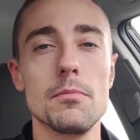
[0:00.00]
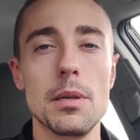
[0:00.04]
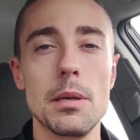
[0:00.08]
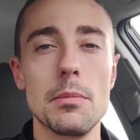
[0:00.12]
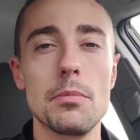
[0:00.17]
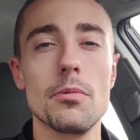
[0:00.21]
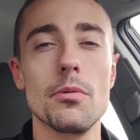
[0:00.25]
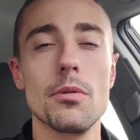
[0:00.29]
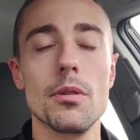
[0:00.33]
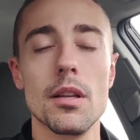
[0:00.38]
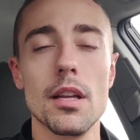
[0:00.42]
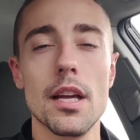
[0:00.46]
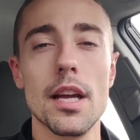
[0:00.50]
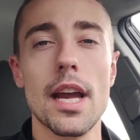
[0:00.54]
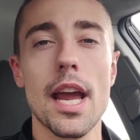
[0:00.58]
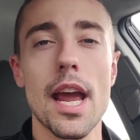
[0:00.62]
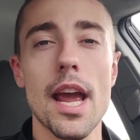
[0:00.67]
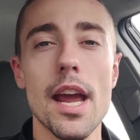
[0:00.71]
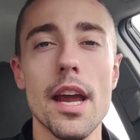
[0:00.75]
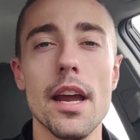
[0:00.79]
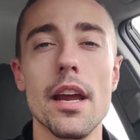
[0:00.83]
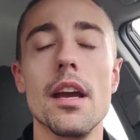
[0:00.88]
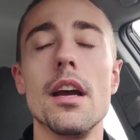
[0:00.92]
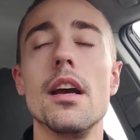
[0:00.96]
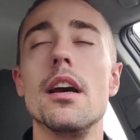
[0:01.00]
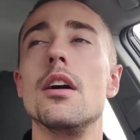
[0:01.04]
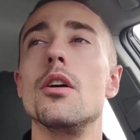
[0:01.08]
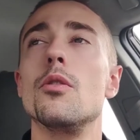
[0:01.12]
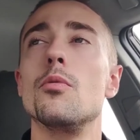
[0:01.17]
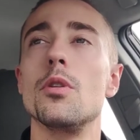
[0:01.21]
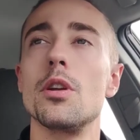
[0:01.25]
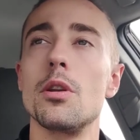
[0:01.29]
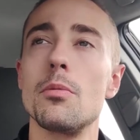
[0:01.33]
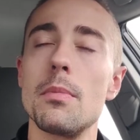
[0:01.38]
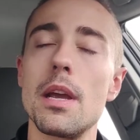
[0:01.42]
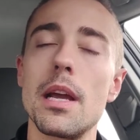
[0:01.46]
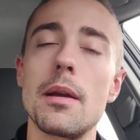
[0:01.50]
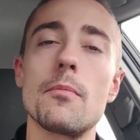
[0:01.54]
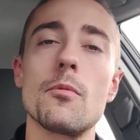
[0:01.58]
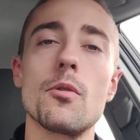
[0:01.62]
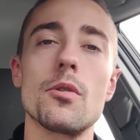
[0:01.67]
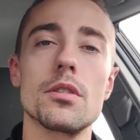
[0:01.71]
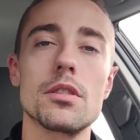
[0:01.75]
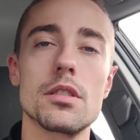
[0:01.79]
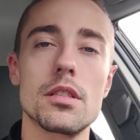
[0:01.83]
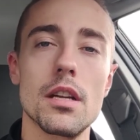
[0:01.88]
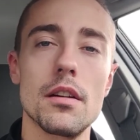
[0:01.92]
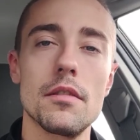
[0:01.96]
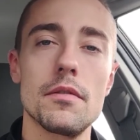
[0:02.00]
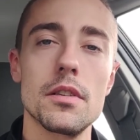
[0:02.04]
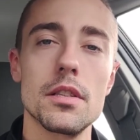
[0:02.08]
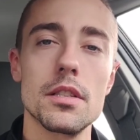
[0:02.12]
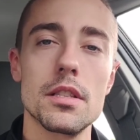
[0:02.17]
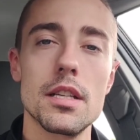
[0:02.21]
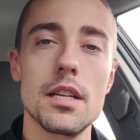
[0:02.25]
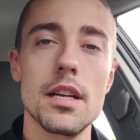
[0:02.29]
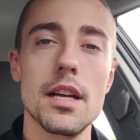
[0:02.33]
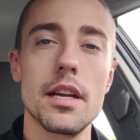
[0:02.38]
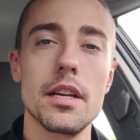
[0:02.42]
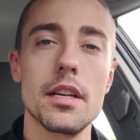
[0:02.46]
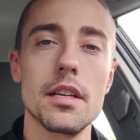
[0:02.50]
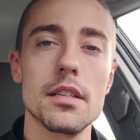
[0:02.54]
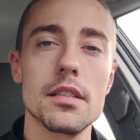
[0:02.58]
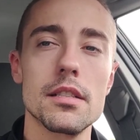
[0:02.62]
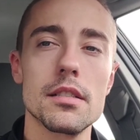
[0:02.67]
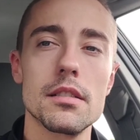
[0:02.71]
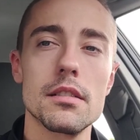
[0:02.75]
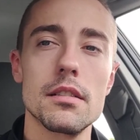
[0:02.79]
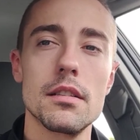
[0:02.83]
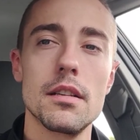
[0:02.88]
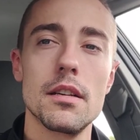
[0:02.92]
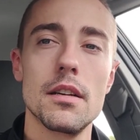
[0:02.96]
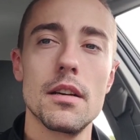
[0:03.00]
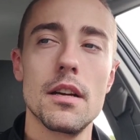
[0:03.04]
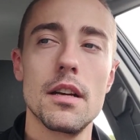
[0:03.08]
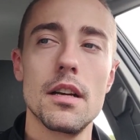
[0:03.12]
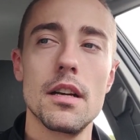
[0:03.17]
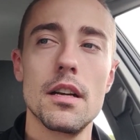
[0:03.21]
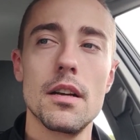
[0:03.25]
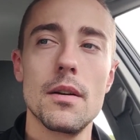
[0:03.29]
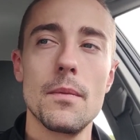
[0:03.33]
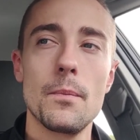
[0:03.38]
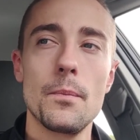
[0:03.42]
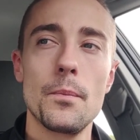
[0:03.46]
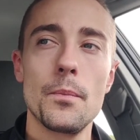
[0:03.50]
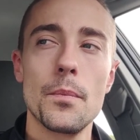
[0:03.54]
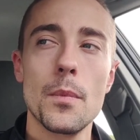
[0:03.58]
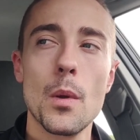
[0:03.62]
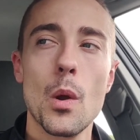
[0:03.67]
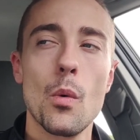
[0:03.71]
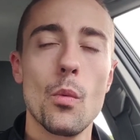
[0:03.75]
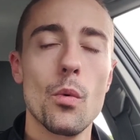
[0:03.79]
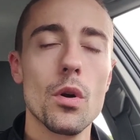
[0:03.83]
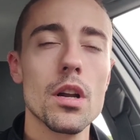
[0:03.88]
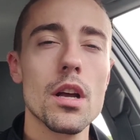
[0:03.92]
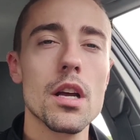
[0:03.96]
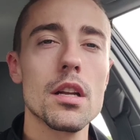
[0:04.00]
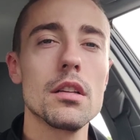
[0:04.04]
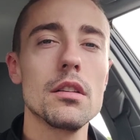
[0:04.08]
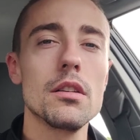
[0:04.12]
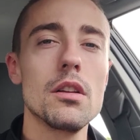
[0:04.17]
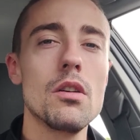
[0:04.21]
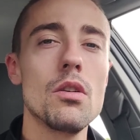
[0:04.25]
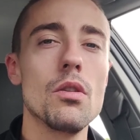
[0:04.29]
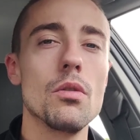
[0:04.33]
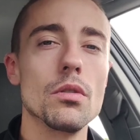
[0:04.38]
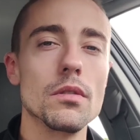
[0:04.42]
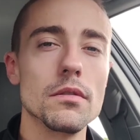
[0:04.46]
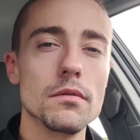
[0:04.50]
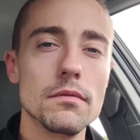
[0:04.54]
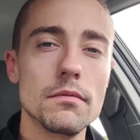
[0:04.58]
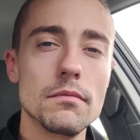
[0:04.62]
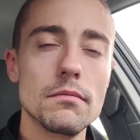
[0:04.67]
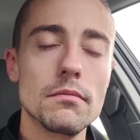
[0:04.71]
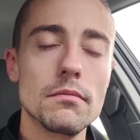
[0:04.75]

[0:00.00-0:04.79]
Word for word: And people were like, hey, will you make more stuff on tinnitus? We're not alone.